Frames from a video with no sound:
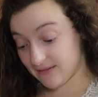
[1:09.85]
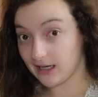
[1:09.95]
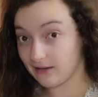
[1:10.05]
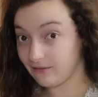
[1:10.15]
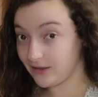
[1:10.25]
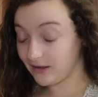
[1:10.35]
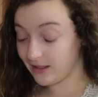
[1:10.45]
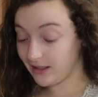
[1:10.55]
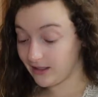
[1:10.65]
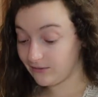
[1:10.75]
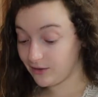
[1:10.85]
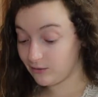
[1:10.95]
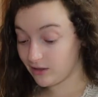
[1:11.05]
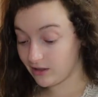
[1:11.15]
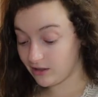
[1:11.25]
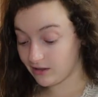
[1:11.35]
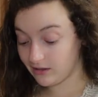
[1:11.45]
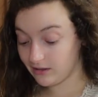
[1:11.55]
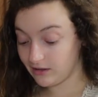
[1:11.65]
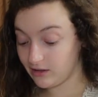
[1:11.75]
And I feel like if you cook,
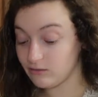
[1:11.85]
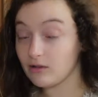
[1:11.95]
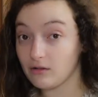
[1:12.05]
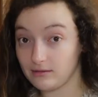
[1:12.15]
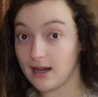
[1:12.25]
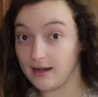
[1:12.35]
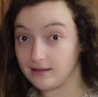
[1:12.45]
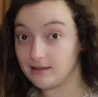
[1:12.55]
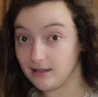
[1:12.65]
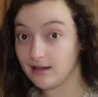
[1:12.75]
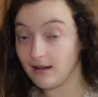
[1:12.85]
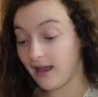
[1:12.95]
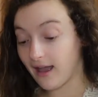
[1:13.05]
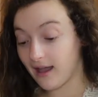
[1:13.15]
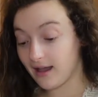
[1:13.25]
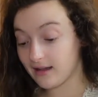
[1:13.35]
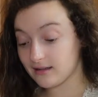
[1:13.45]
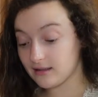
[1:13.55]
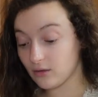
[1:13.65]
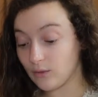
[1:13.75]
you know Tasty.
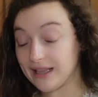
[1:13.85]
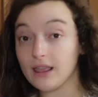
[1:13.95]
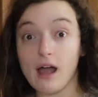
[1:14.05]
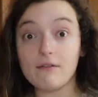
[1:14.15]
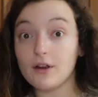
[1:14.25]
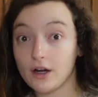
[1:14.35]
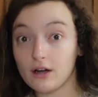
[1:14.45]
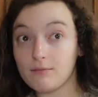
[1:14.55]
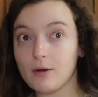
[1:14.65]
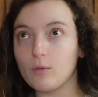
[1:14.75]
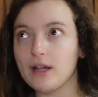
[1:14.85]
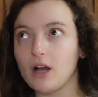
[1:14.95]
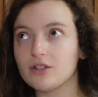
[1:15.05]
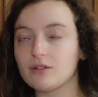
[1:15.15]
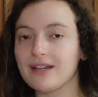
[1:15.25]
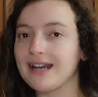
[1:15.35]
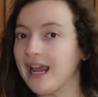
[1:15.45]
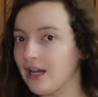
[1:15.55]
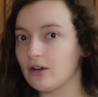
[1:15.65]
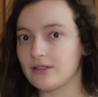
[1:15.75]
And we love her, but we also can
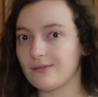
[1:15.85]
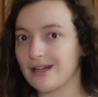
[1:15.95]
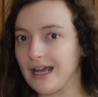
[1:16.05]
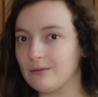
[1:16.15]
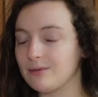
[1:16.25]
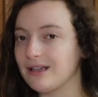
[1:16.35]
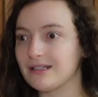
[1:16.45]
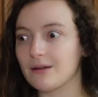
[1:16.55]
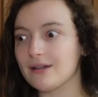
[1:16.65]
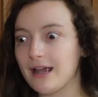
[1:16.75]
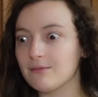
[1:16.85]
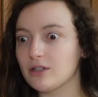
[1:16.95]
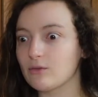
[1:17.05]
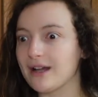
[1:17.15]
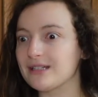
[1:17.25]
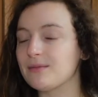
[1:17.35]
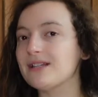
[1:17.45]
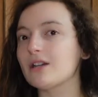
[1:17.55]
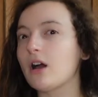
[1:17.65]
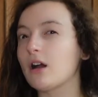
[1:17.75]
hate her sometimes because sometimes the
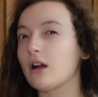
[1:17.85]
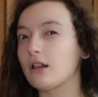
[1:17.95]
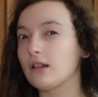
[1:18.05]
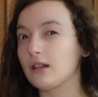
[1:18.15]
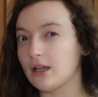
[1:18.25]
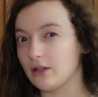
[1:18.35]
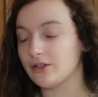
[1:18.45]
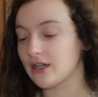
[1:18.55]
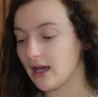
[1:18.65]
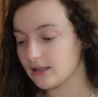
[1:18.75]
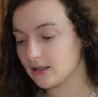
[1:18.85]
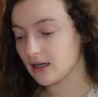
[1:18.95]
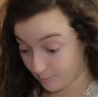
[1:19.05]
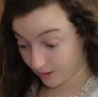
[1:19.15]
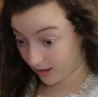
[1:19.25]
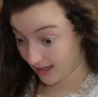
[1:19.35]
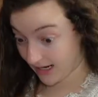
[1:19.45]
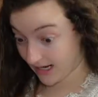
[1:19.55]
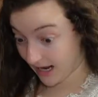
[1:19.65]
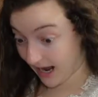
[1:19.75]
recipes are a little sus.
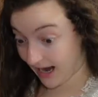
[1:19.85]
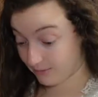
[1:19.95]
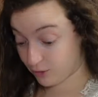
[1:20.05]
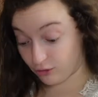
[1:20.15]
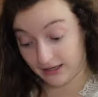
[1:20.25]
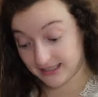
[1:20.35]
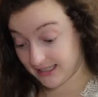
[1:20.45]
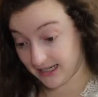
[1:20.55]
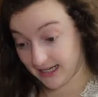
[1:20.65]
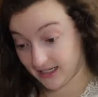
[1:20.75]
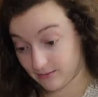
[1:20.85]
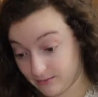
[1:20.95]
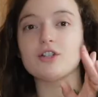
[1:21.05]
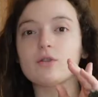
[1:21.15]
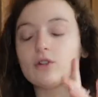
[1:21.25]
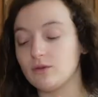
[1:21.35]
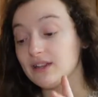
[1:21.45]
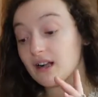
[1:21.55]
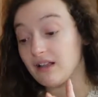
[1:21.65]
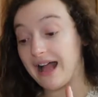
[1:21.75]
But I'm trusting it. Also, we're doing
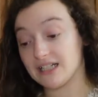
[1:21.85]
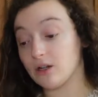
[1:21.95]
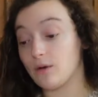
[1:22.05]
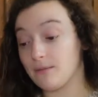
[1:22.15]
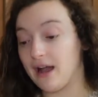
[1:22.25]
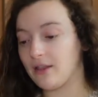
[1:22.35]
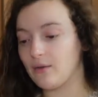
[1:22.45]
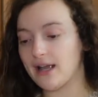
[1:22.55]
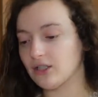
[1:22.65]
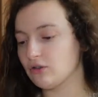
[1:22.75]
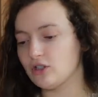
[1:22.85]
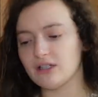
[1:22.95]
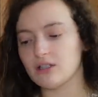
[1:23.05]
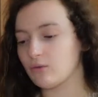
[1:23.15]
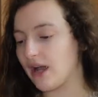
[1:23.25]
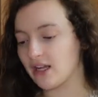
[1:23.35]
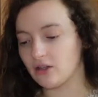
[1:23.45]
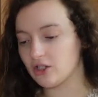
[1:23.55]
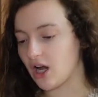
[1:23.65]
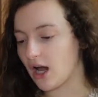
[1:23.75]
the classic one, by the way. So just the regular
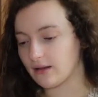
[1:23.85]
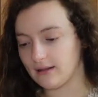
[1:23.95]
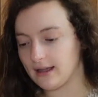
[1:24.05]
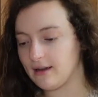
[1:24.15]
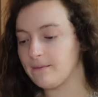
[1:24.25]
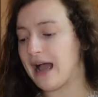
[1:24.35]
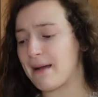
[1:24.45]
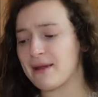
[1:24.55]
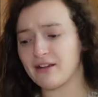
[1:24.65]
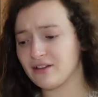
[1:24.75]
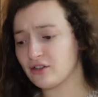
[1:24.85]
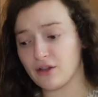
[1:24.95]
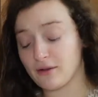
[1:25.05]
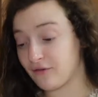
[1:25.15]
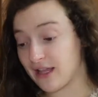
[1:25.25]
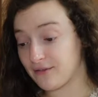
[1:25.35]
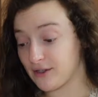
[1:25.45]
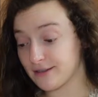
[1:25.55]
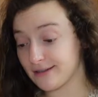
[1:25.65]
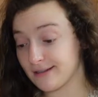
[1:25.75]
chocolate. Apparently, there's other
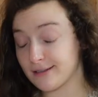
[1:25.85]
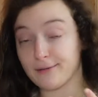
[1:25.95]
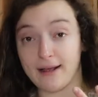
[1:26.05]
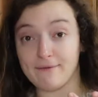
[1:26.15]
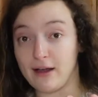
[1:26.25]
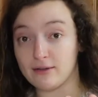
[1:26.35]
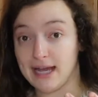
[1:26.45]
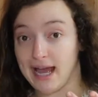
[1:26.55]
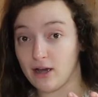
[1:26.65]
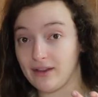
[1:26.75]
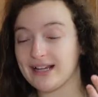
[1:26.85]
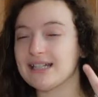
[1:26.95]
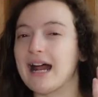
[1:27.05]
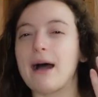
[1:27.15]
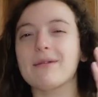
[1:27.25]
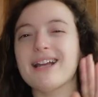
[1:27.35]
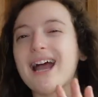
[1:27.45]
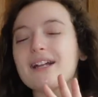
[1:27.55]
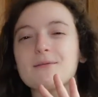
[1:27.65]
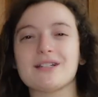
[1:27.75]
flavors is what I found. Like I said, I'm gonna
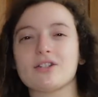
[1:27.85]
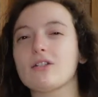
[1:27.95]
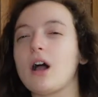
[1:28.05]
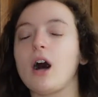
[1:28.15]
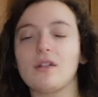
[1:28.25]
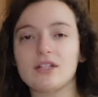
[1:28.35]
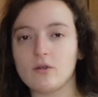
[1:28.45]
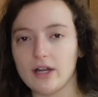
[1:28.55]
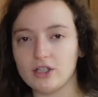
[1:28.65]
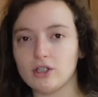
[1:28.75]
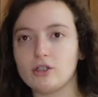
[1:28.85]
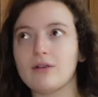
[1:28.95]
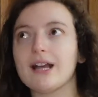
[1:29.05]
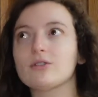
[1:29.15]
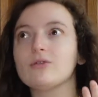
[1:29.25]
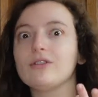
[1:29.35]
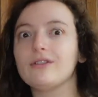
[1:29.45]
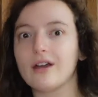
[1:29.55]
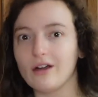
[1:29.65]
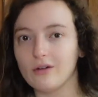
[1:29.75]
ask my sister-in-law all these questions. You guys will
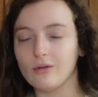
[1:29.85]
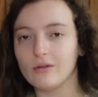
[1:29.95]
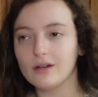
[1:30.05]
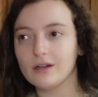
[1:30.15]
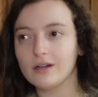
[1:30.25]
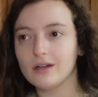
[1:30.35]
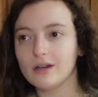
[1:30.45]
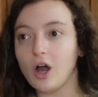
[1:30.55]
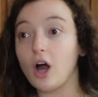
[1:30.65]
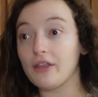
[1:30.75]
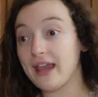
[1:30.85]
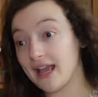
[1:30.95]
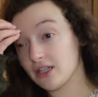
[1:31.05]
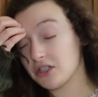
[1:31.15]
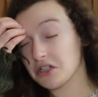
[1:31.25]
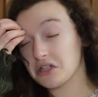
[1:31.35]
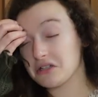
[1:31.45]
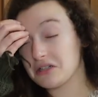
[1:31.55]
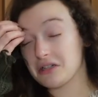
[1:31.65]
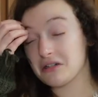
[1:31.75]
know all the
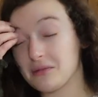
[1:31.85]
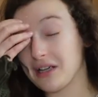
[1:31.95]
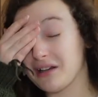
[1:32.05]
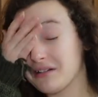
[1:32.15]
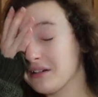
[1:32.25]
answers. Oh my god.